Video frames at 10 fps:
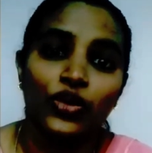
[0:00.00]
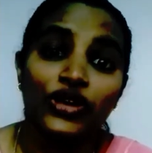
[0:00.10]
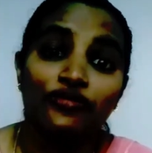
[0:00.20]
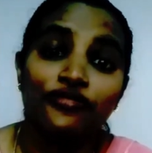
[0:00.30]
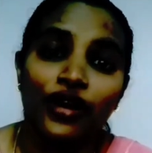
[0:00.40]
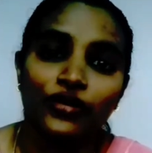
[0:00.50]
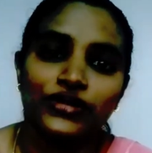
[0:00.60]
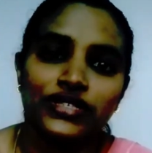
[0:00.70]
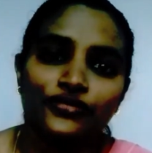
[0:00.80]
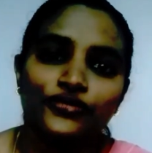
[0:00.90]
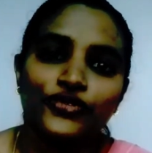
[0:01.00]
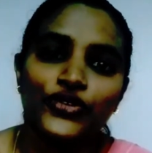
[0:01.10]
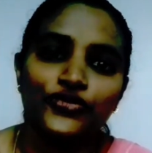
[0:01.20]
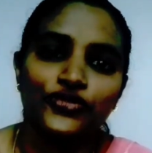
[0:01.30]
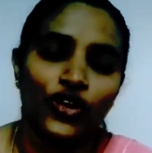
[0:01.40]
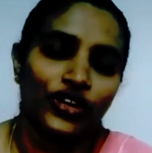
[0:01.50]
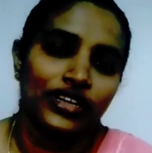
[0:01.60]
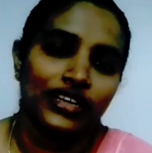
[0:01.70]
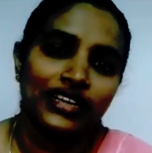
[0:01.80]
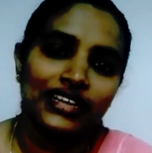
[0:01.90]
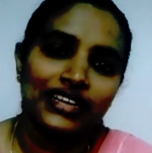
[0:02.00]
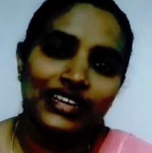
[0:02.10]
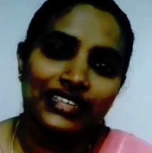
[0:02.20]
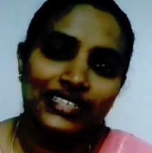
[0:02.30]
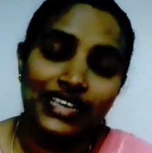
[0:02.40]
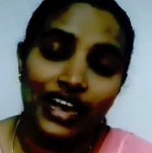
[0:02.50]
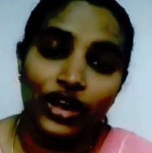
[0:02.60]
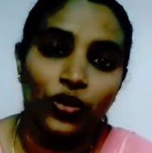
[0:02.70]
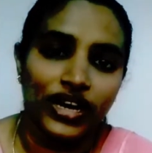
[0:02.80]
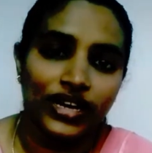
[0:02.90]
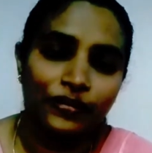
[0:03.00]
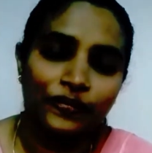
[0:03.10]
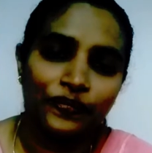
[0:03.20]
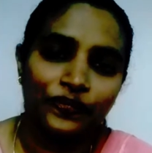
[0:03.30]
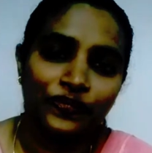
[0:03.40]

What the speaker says: how it founds food for its younger one.